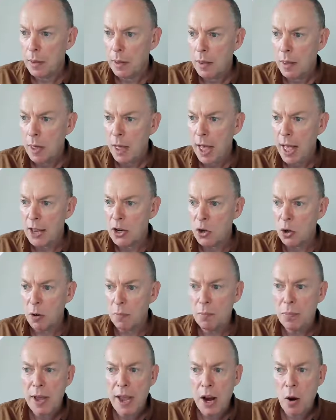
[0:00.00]
And you can
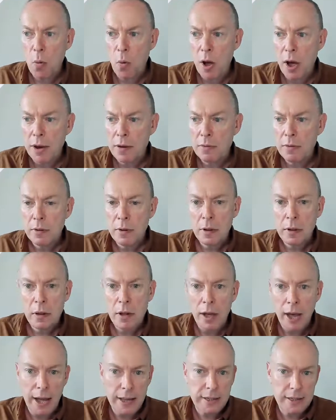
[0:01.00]
pick one
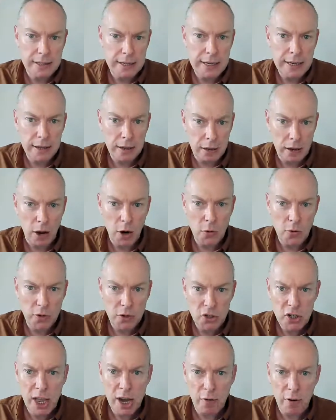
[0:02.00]
and see the code that
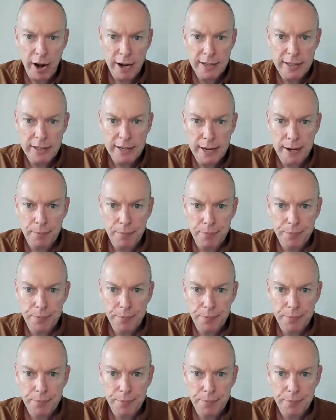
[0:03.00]
generated it.